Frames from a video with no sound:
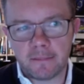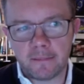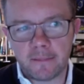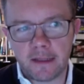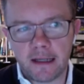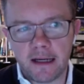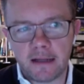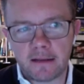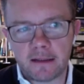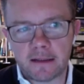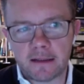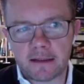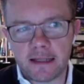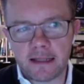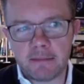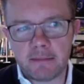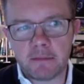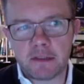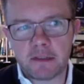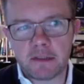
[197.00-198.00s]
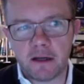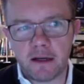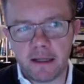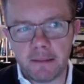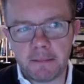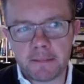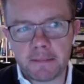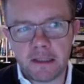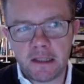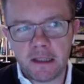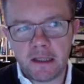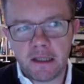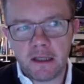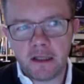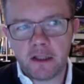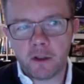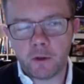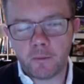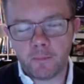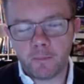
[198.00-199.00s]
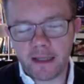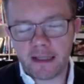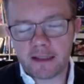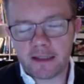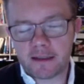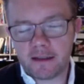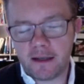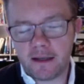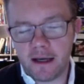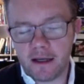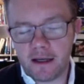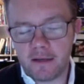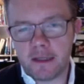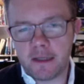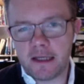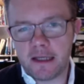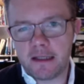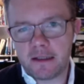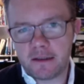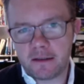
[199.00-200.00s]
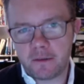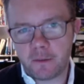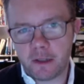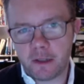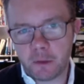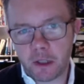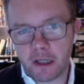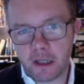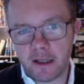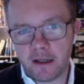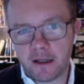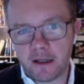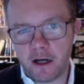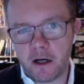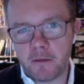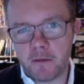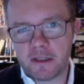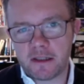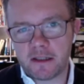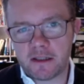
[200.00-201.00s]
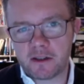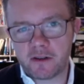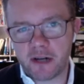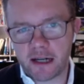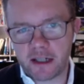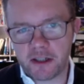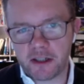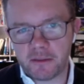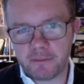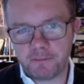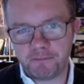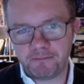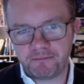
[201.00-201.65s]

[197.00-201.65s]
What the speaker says: At the same time, your biggest enemy when working at home is distraction.